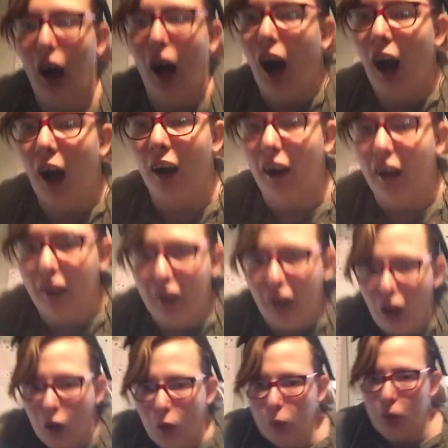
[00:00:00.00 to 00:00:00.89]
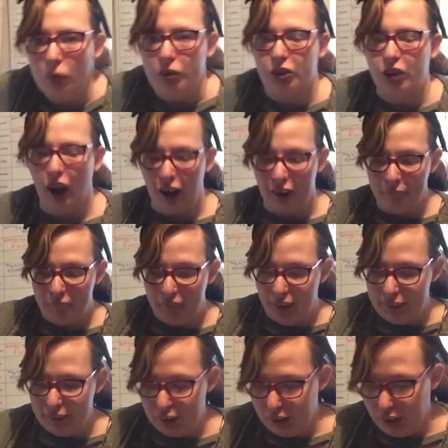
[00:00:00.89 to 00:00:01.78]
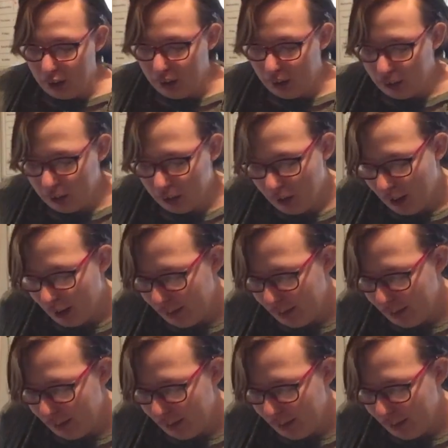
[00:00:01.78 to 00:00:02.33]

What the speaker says: I will try and mention